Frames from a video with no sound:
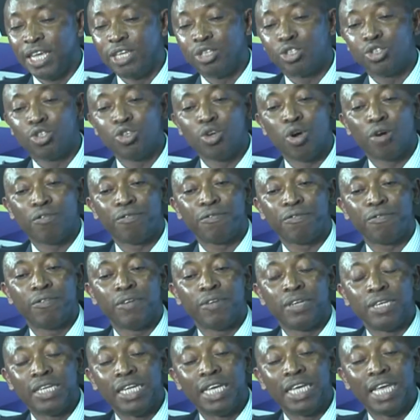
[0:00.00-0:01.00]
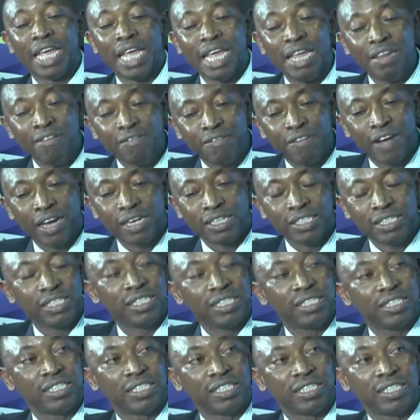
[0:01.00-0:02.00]
issue of the
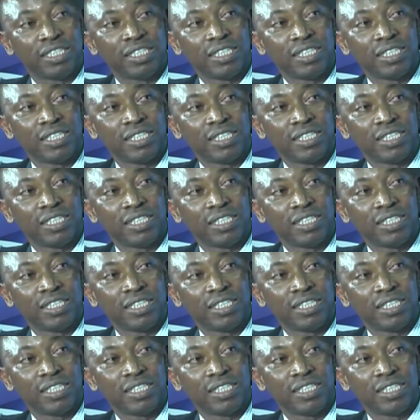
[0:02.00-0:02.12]
invalidity